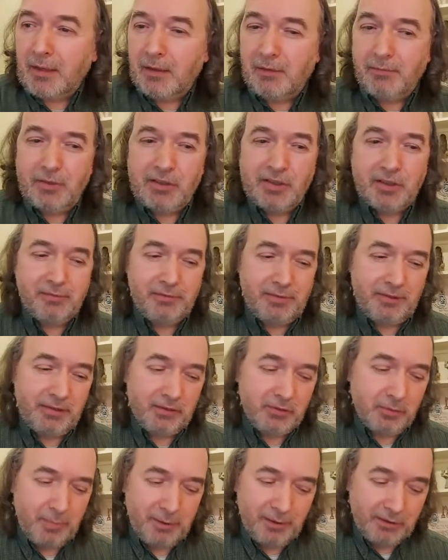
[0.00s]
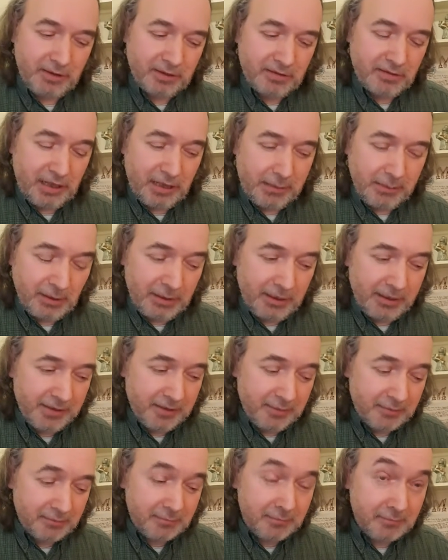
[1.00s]
The video for this will be on the
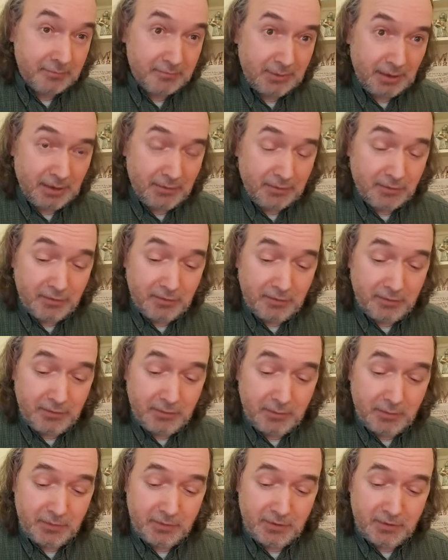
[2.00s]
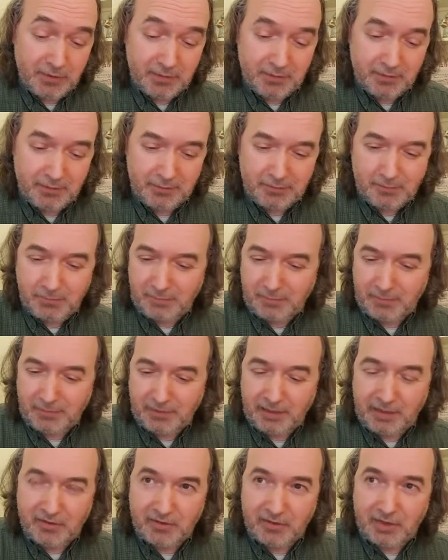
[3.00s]
timeline after, if you want to
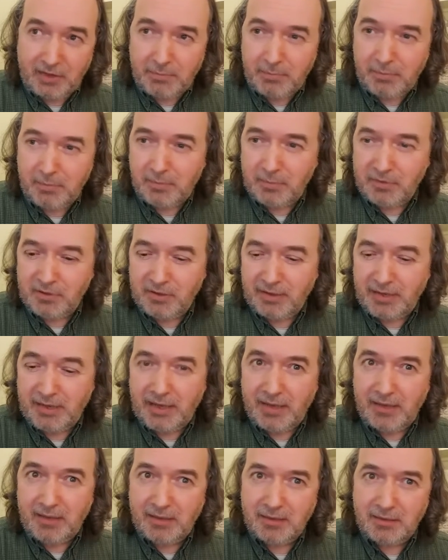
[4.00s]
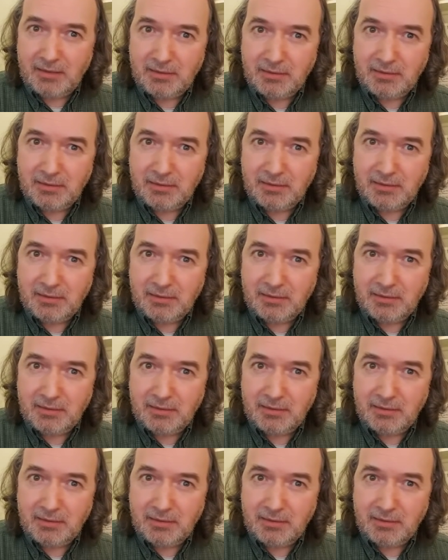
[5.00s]
catch up or watch again,